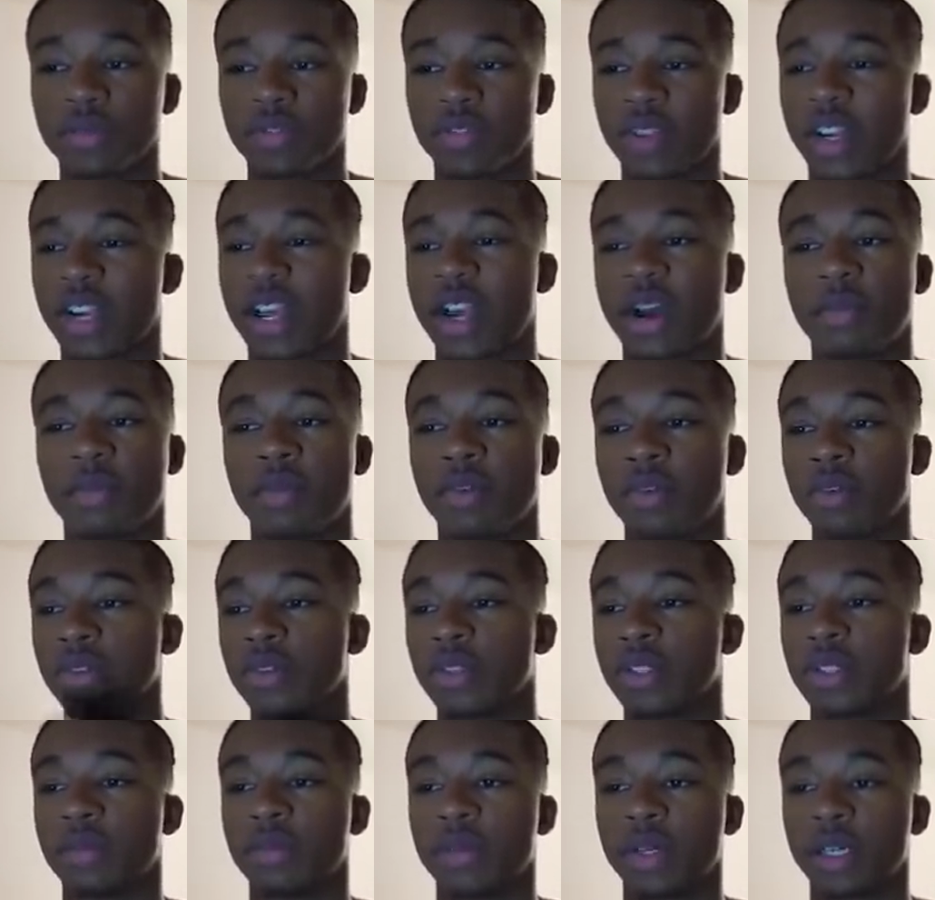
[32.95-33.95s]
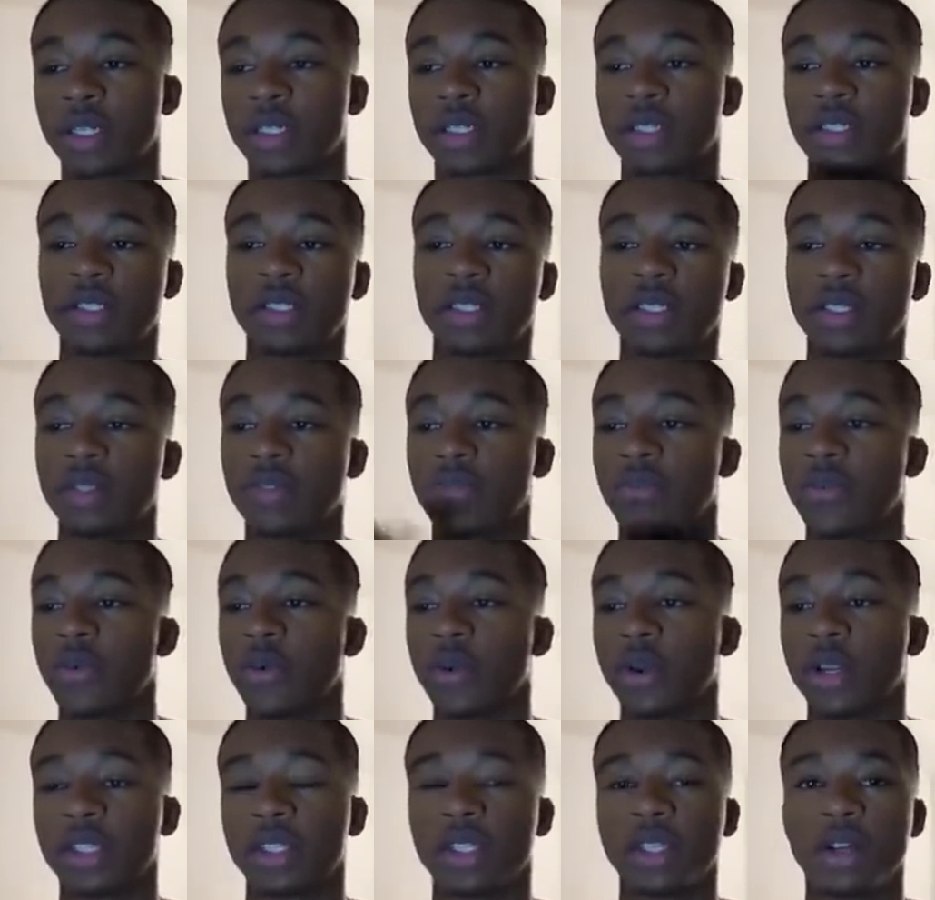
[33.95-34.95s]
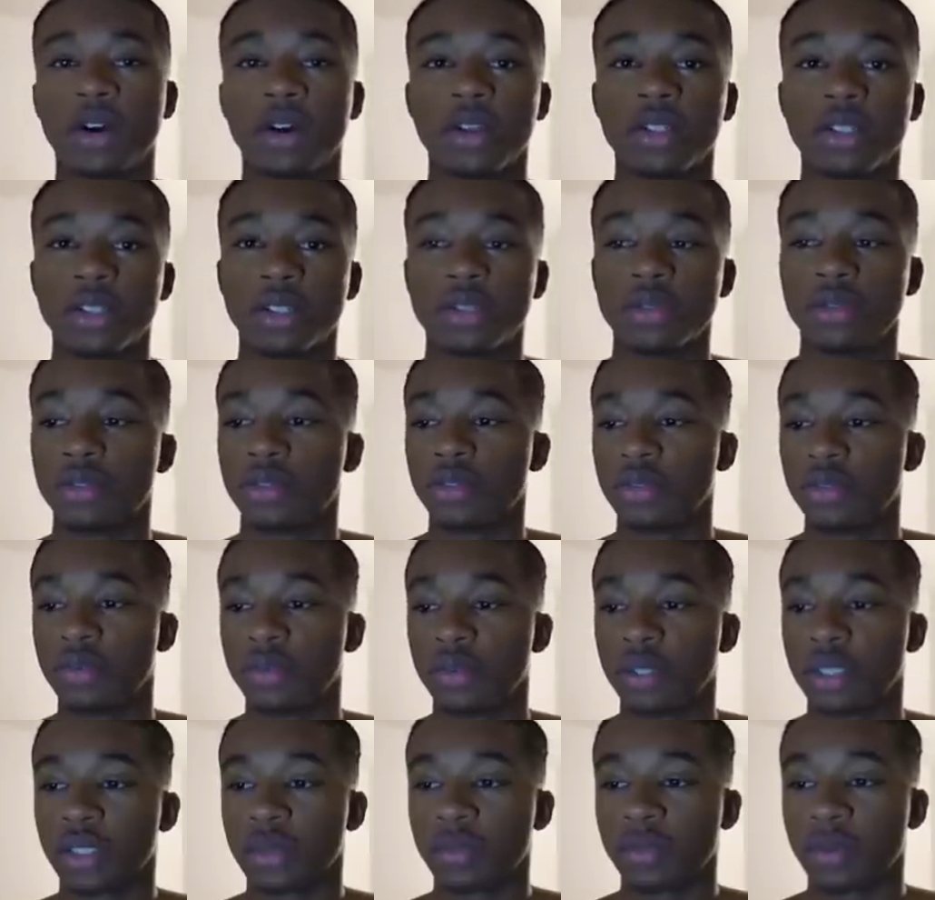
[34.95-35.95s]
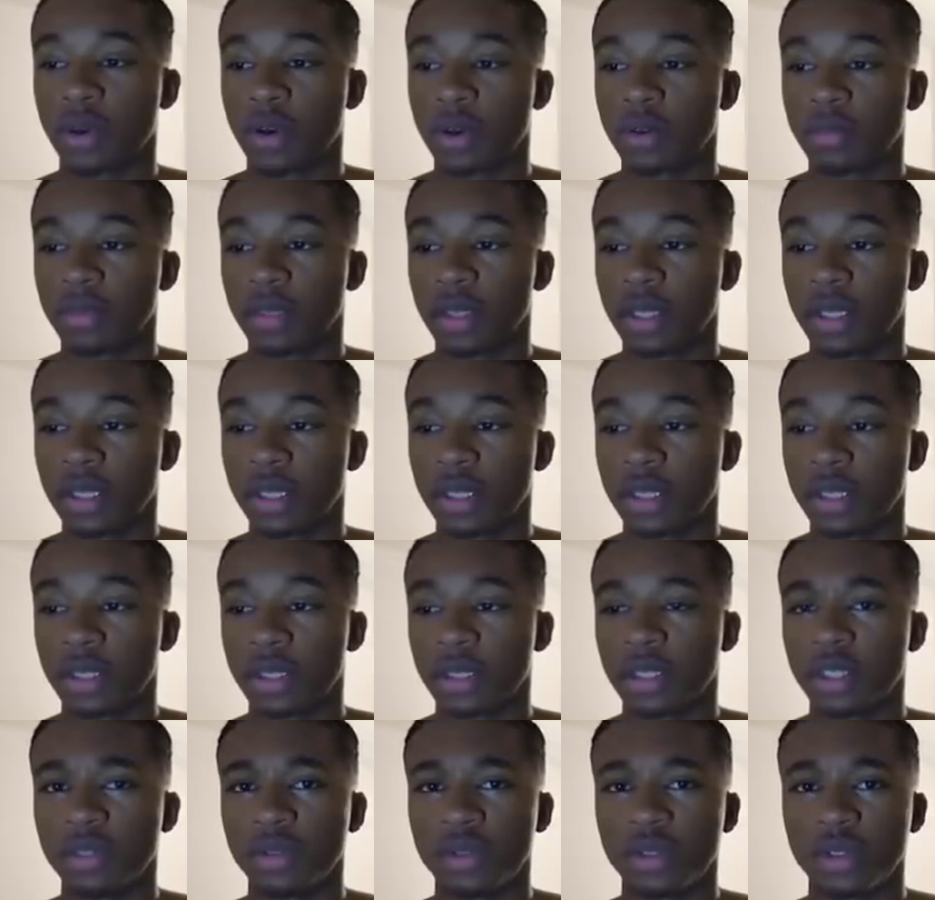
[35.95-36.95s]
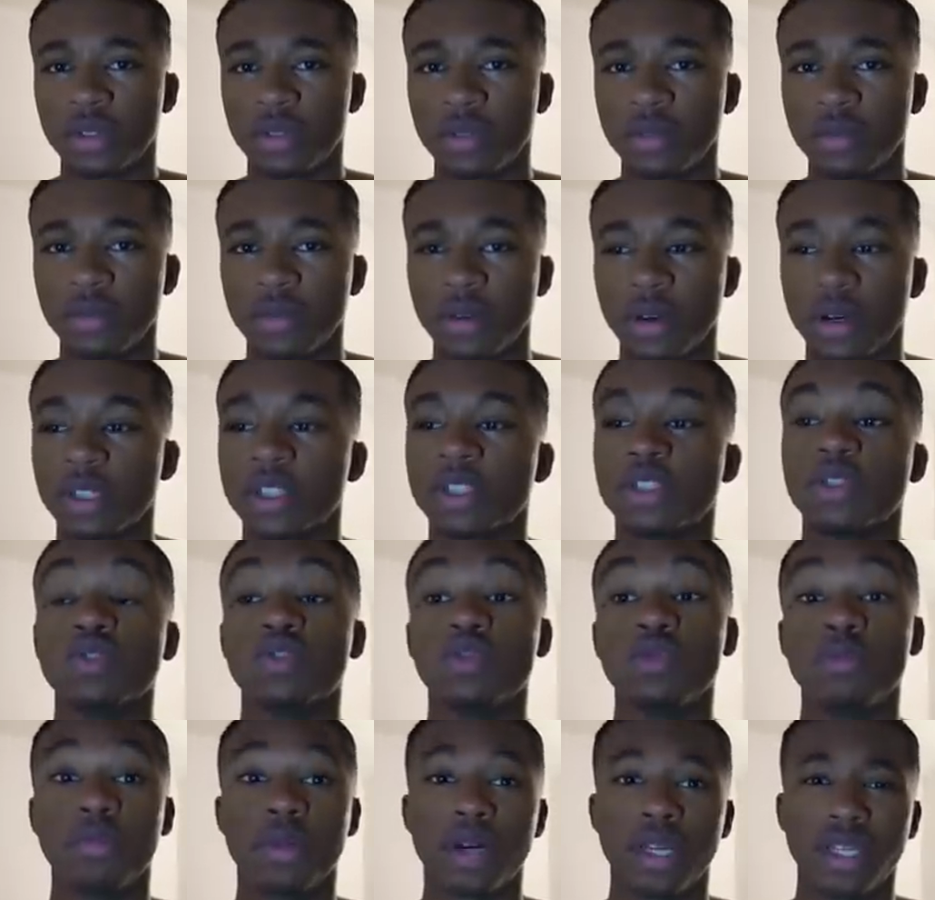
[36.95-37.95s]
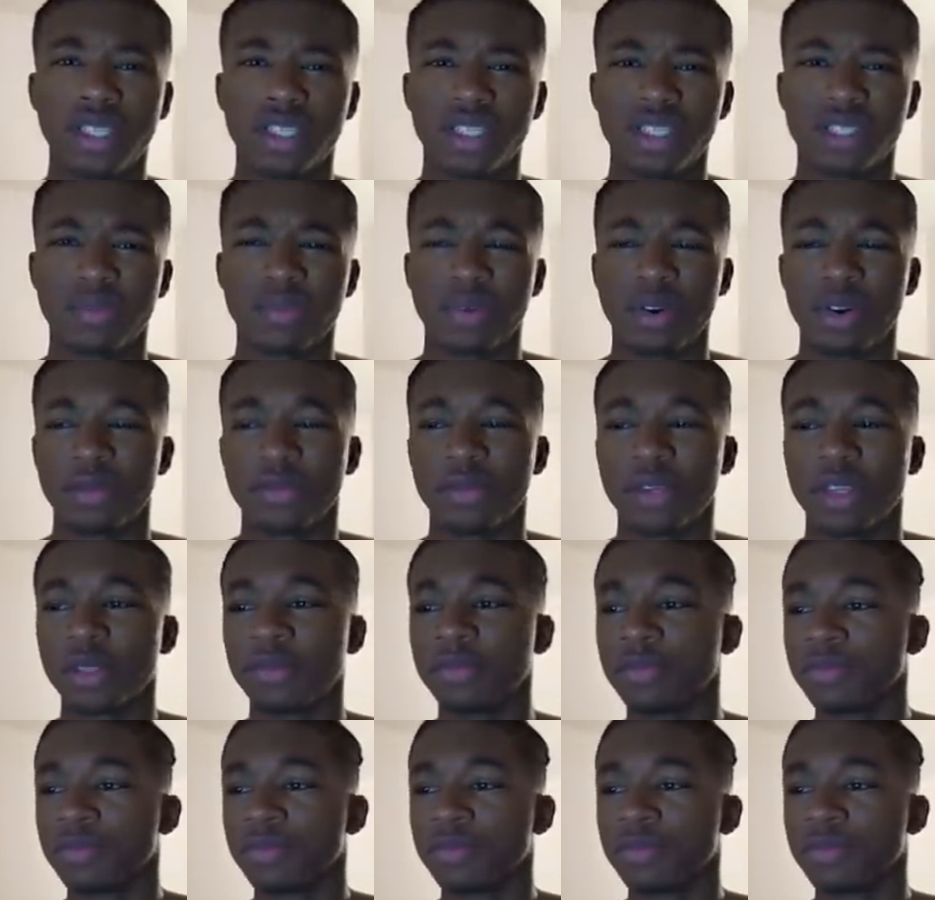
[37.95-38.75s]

Right now I'm cruising in my 6.4 that all this YouTube just bought me. YouTube? All this YouTube money just bought me.